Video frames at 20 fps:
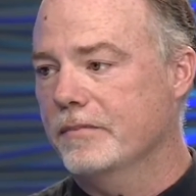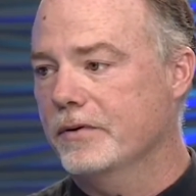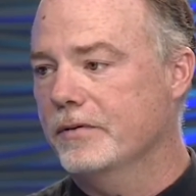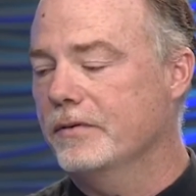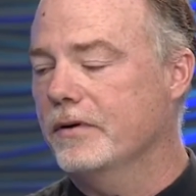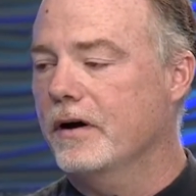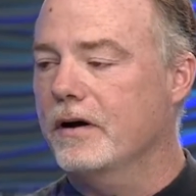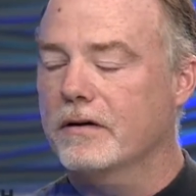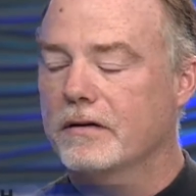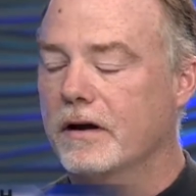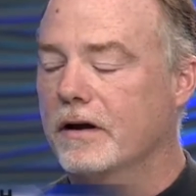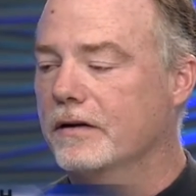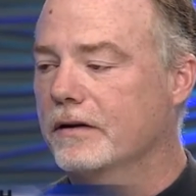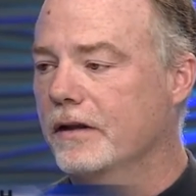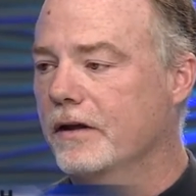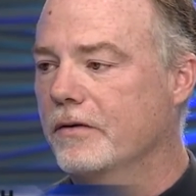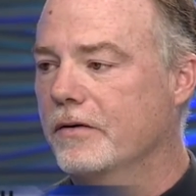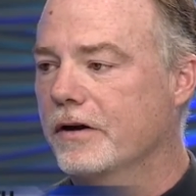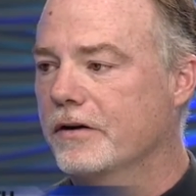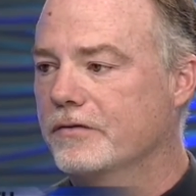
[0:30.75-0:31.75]
Boone Hall called a
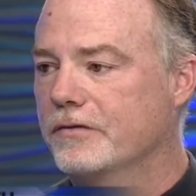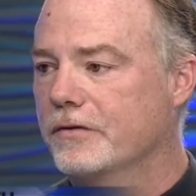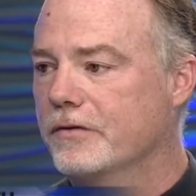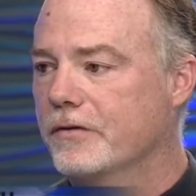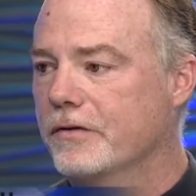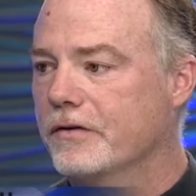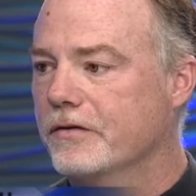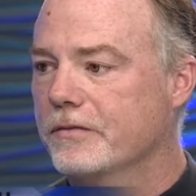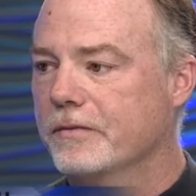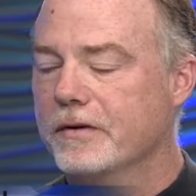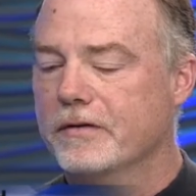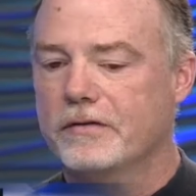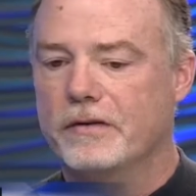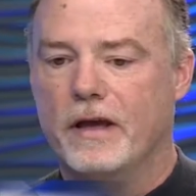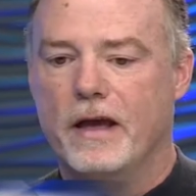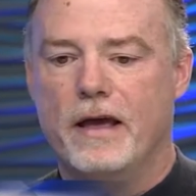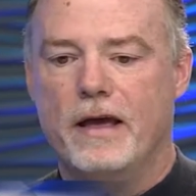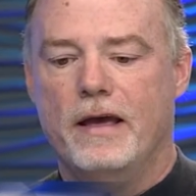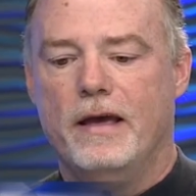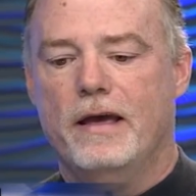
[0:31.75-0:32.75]
Lowcountry Christmas,
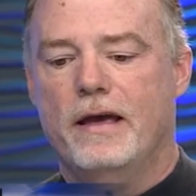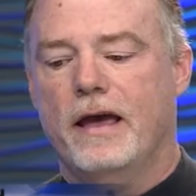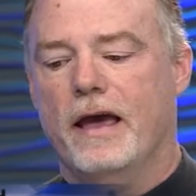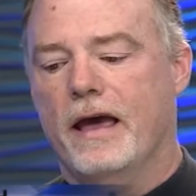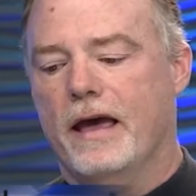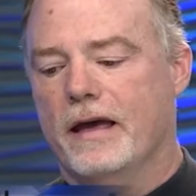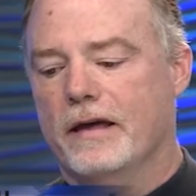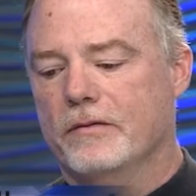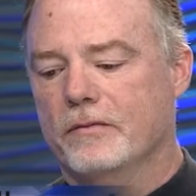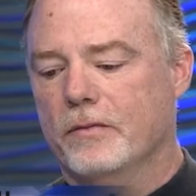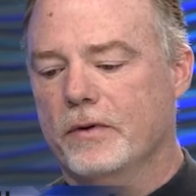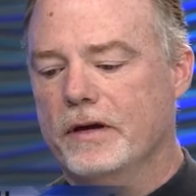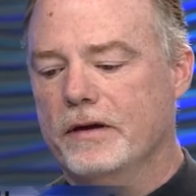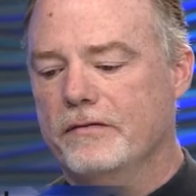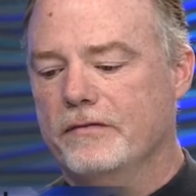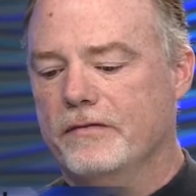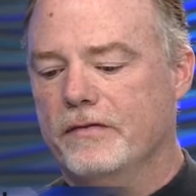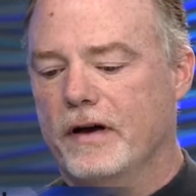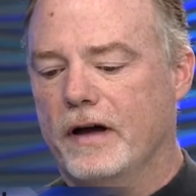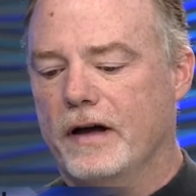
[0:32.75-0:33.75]
and
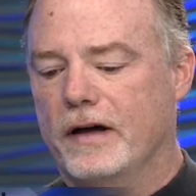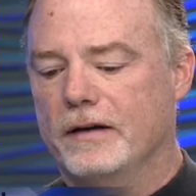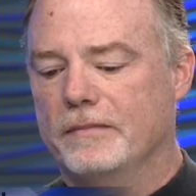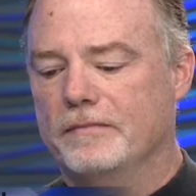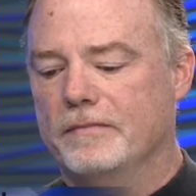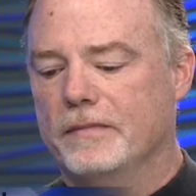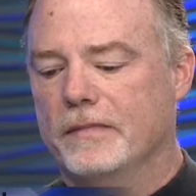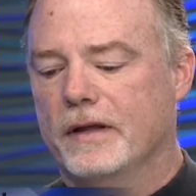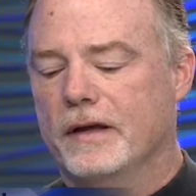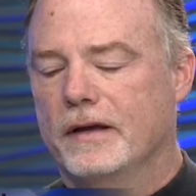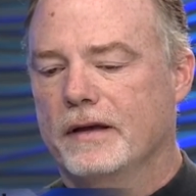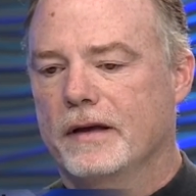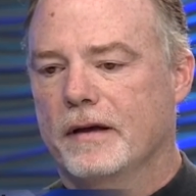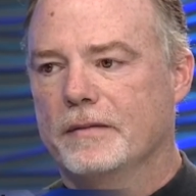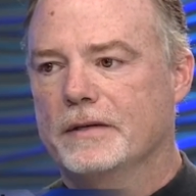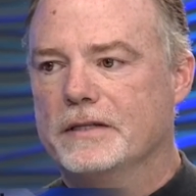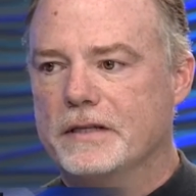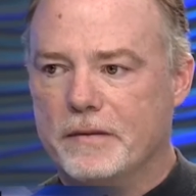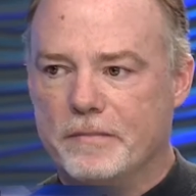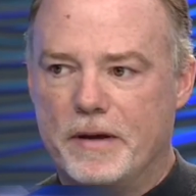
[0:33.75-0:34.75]
we've. Uh, I
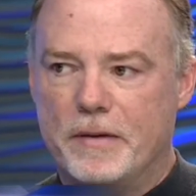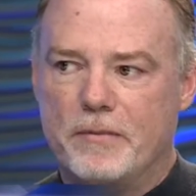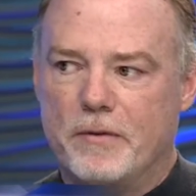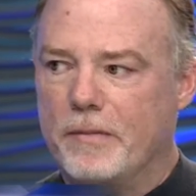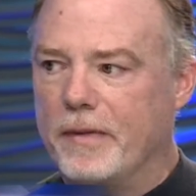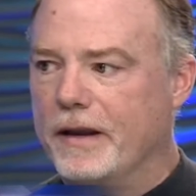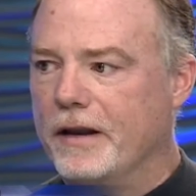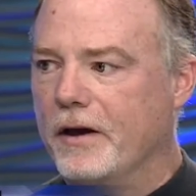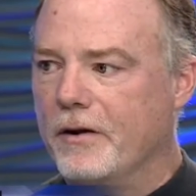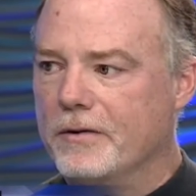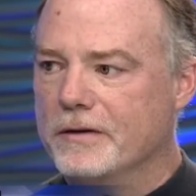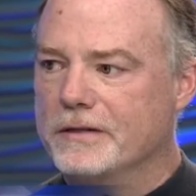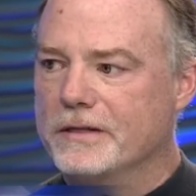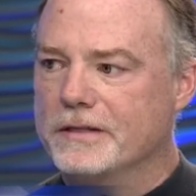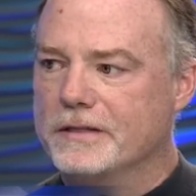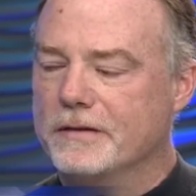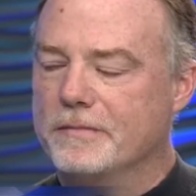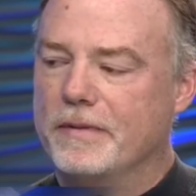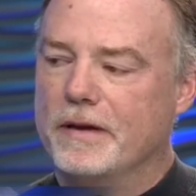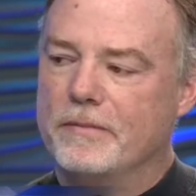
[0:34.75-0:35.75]
mean, some people may know us
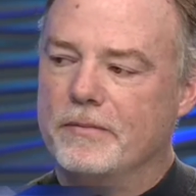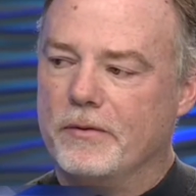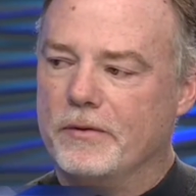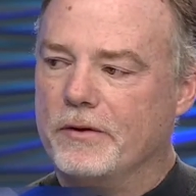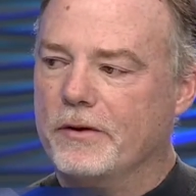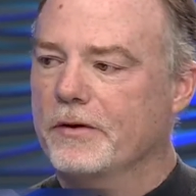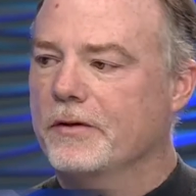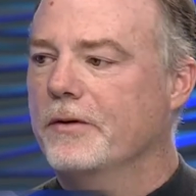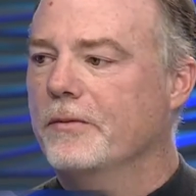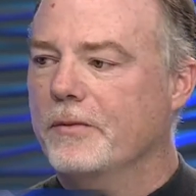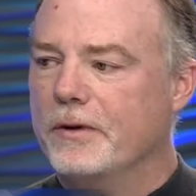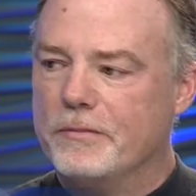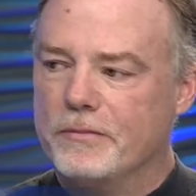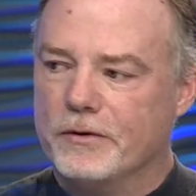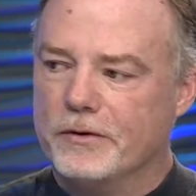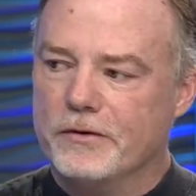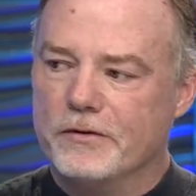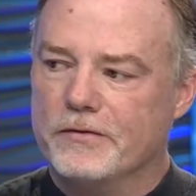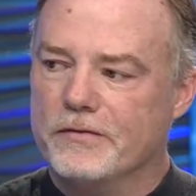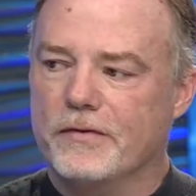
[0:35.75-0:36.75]
as the people you know that we
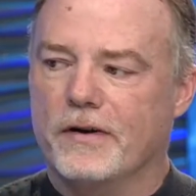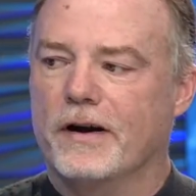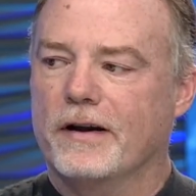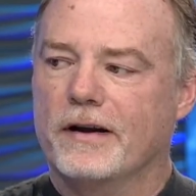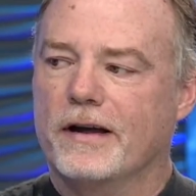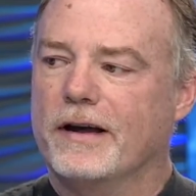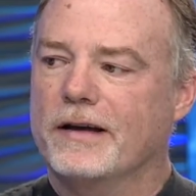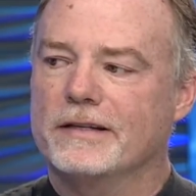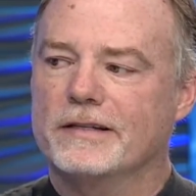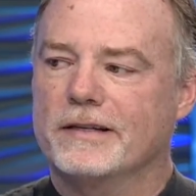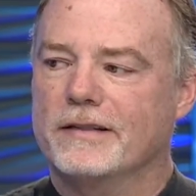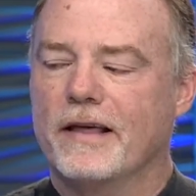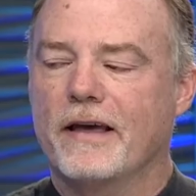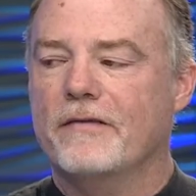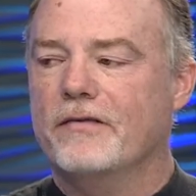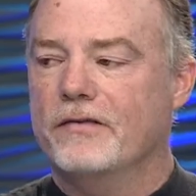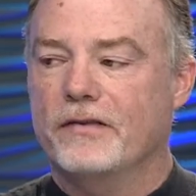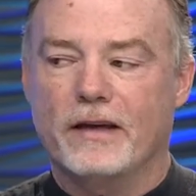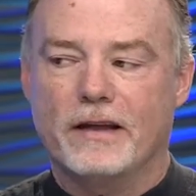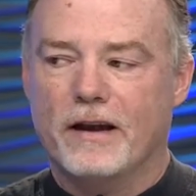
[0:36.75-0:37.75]
produce Fright Nights, mm-hmm. and
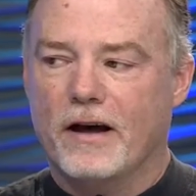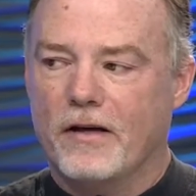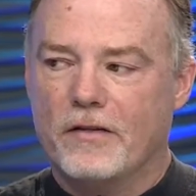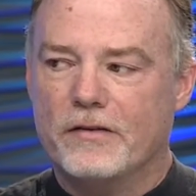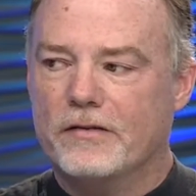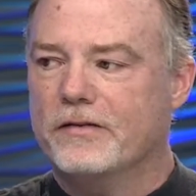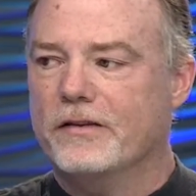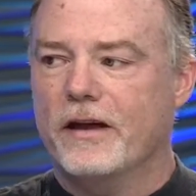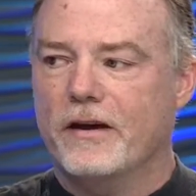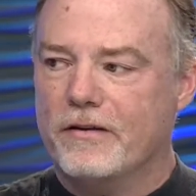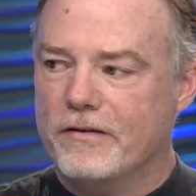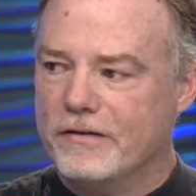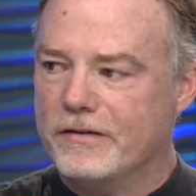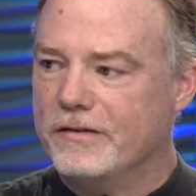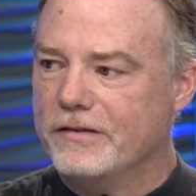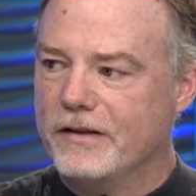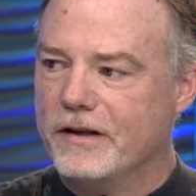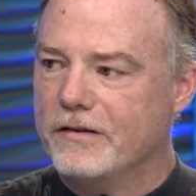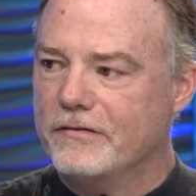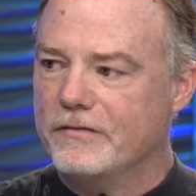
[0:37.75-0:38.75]
they've seen all the scary
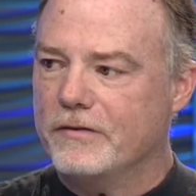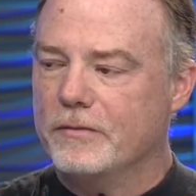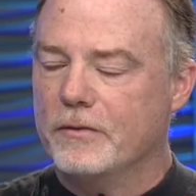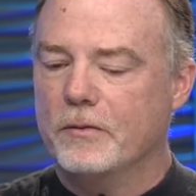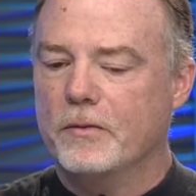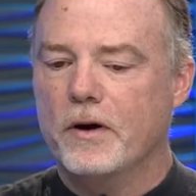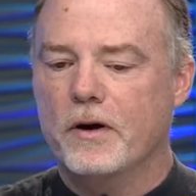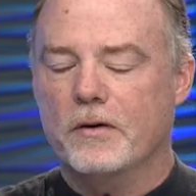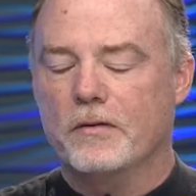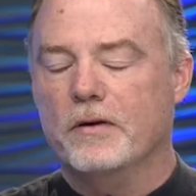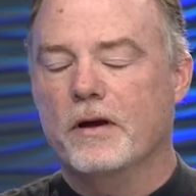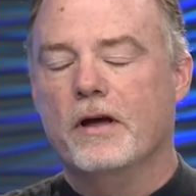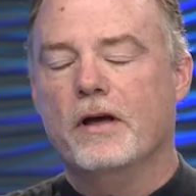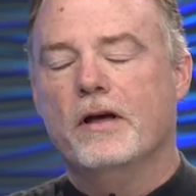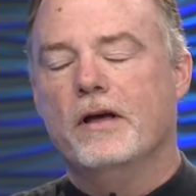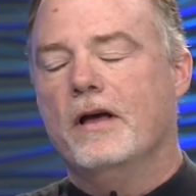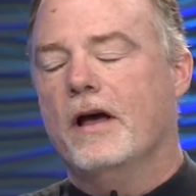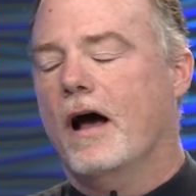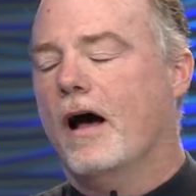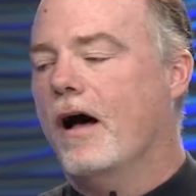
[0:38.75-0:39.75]
stuff from the road.
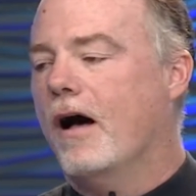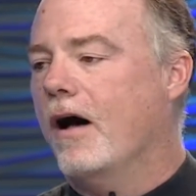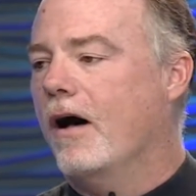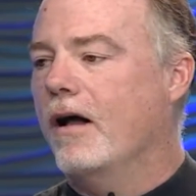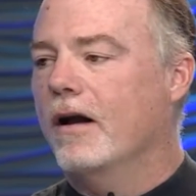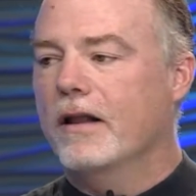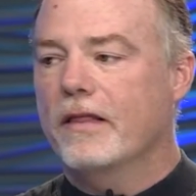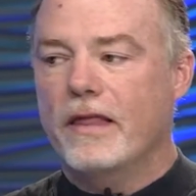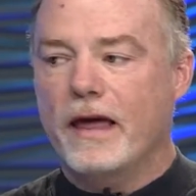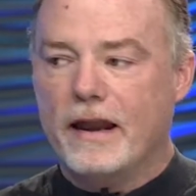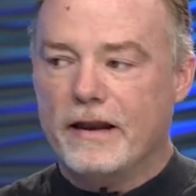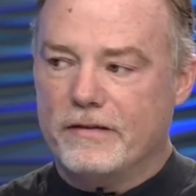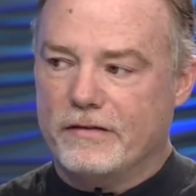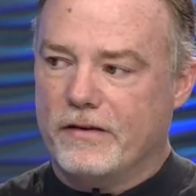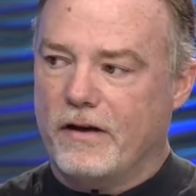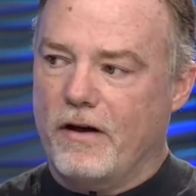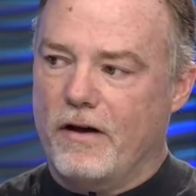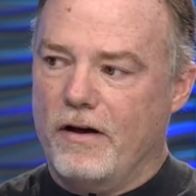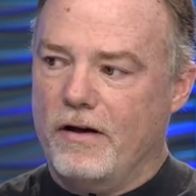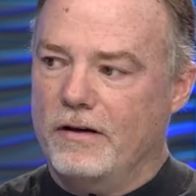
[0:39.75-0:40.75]
All of that is
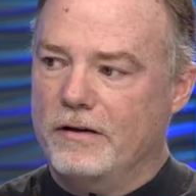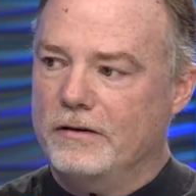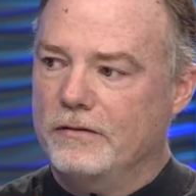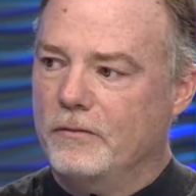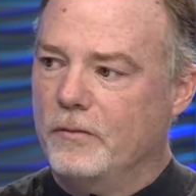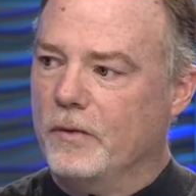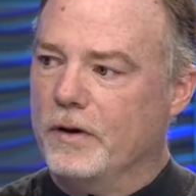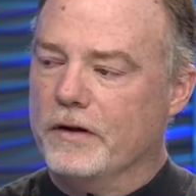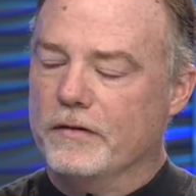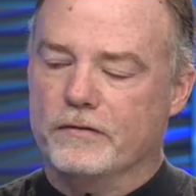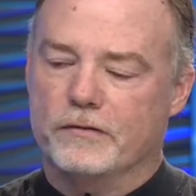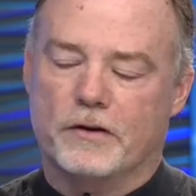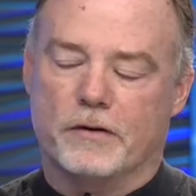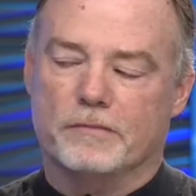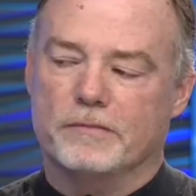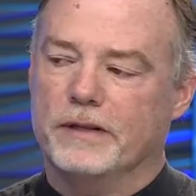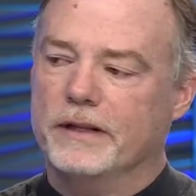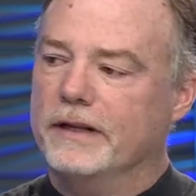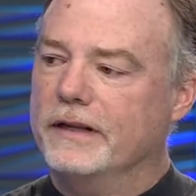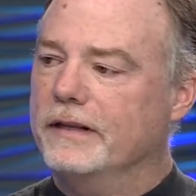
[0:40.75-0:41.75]
gone. We have
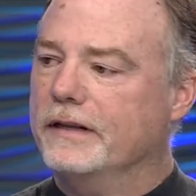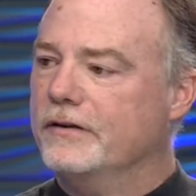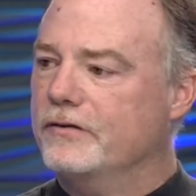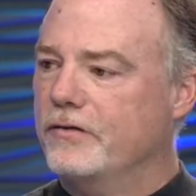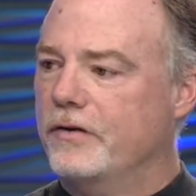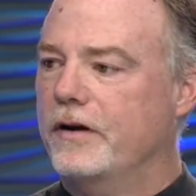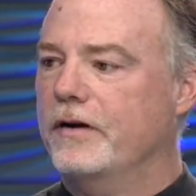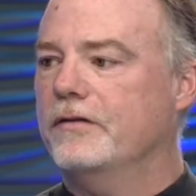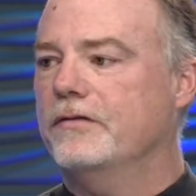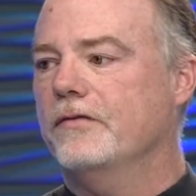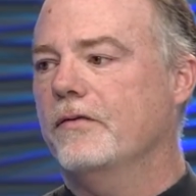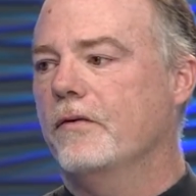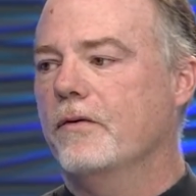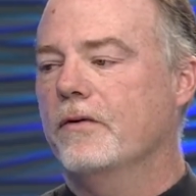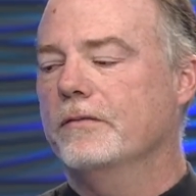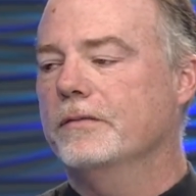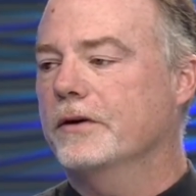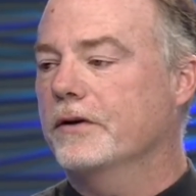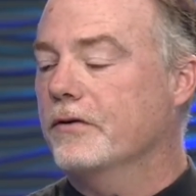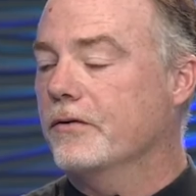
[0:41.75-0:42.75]
completely
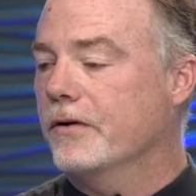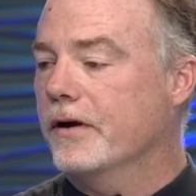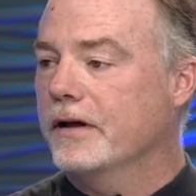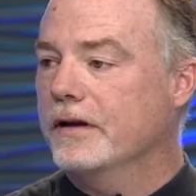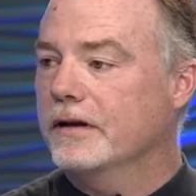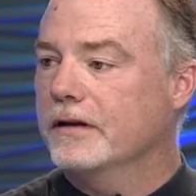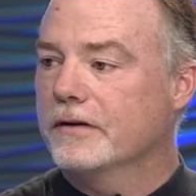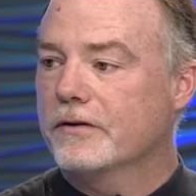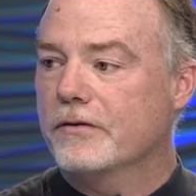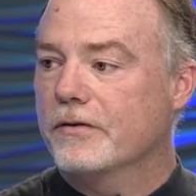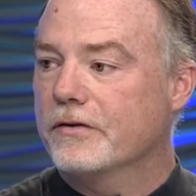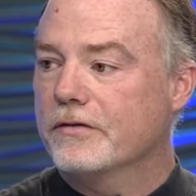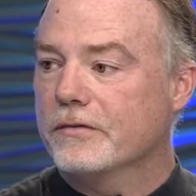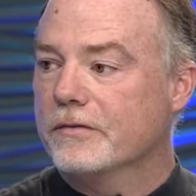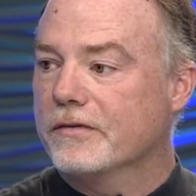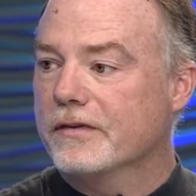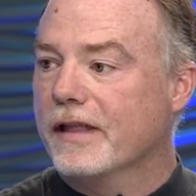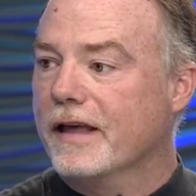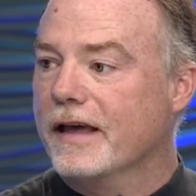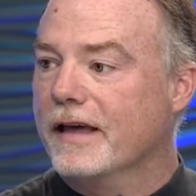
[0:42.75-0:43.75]
transformed and created a
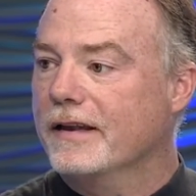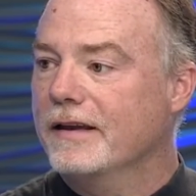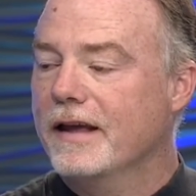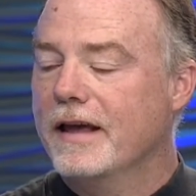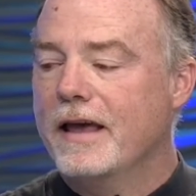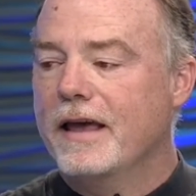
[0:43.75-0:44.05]
Christmas land.